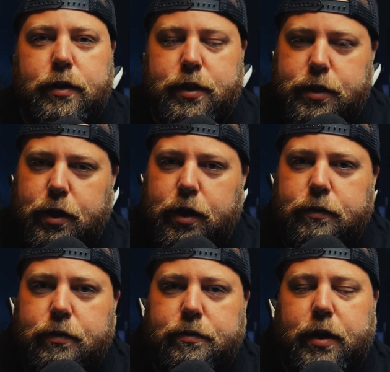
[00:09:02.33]
and starting
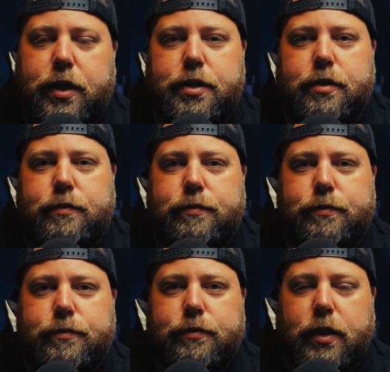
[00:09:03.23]
from fresh?
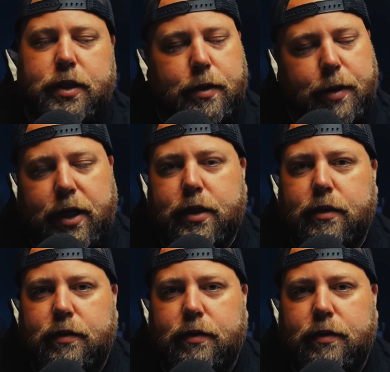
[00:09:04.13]
Let's get back to the